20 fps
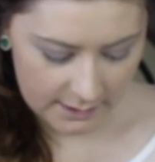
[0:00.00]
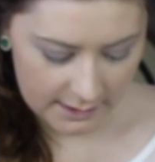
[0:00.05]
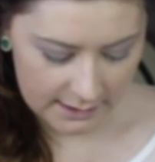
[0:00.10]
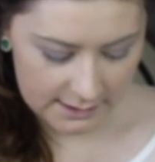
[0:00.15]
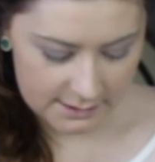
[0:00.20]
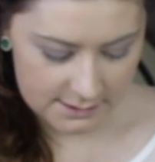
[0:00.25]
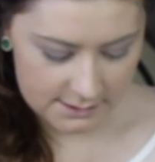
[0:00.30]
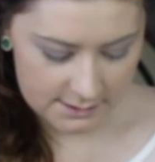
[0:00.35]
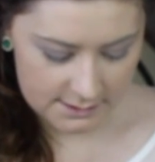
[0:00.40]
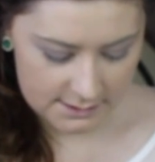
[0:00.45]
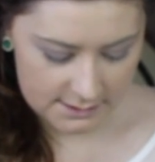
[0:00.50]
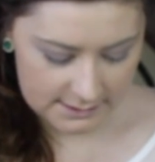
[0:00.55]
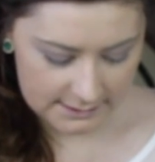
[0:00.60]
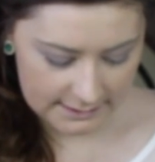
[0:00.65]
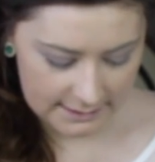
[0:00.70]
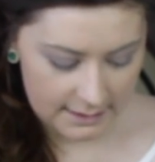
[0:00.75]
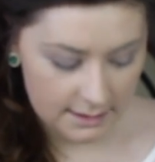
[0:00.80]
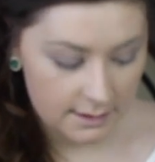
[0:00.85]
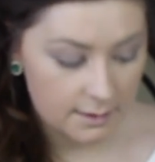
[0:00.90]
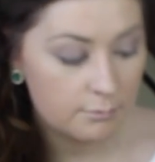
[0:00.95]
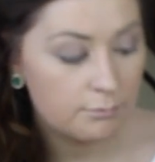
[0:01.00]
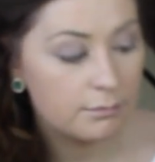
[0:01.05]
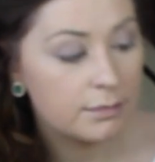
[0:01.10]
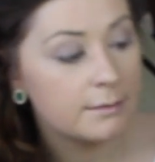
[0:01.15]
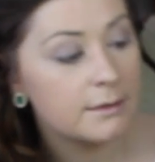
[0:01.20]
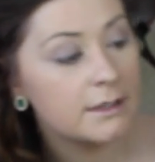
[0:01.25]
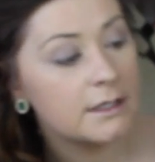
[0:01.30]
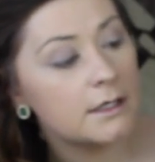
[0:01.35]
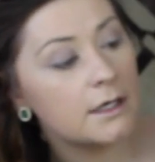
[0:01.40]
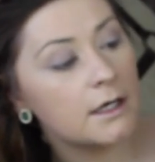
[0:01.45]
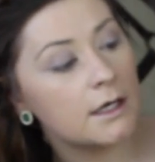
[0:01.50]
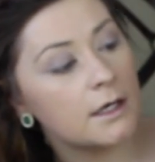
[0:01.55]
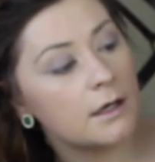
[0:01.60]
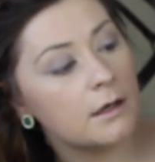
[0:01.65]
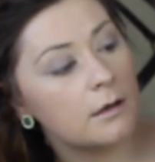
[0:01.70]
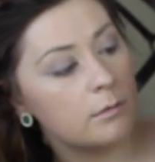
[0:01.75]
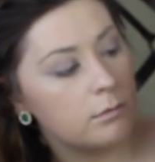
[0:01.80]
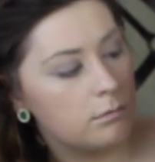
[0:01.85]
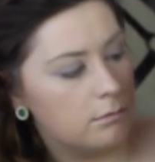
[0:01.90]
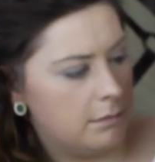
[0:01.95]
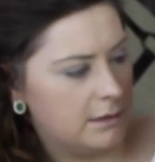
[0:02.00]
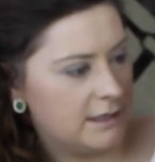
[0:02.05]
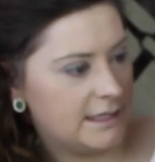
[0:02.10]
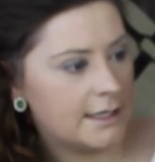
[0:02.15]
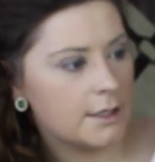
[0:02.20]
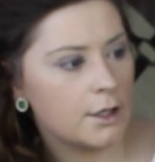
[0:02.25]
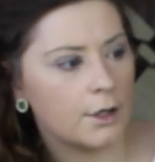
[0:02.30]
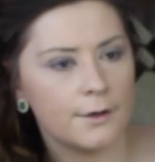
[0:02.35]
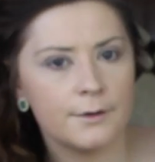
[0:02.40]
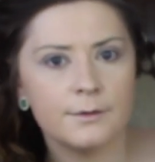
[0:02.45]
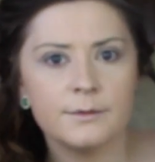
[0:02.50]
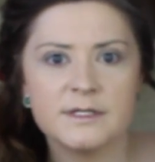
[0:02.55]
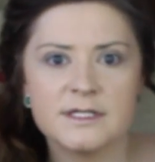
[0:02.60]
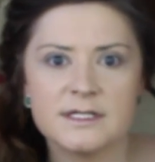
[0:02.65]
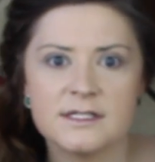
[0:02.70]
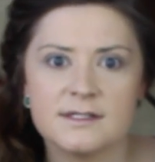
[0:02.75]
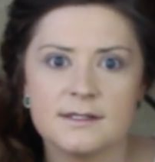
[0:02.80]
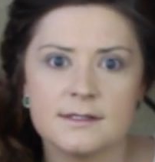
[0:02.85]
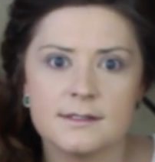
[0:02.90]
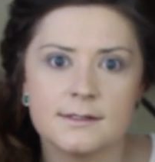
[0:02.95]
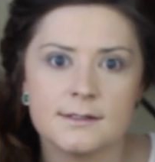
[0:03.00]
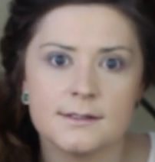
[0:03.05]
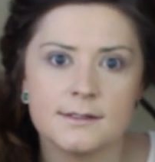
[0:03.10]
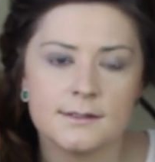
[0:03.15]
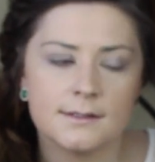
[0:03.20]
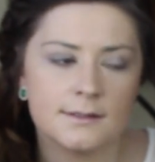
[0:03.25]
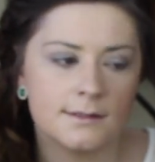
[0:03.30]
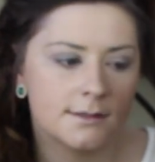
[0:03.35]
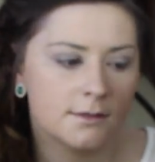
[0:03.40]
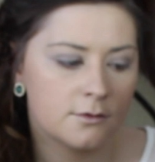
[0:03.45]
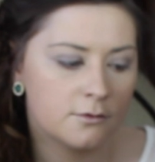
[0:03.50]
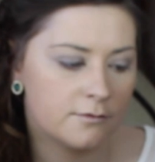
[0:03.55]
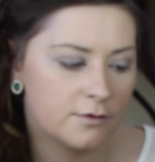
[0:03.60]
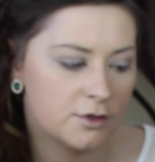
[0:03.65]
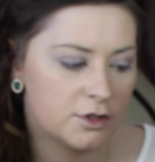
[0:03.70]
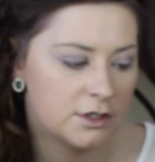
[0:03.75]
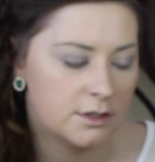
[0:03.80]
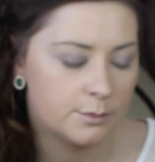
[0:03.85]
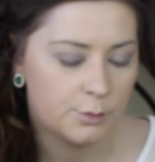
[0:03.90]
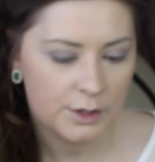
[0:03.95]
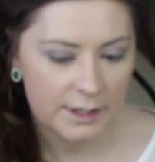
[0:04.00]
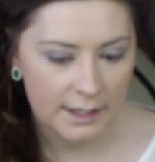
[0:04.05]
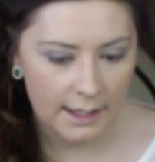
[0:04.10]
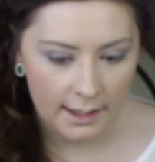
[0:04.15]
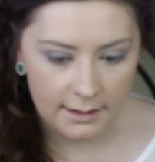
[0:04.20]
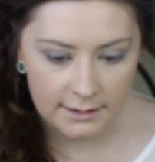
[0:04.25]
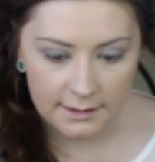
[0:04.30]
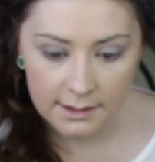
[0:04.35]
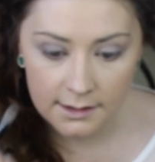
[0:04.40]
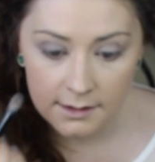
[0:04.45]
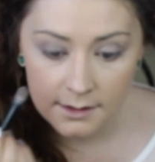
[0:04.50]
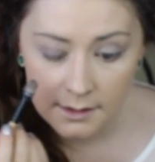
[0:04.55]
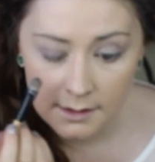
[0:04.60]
and take Blingo, which is this silver shimmery colour,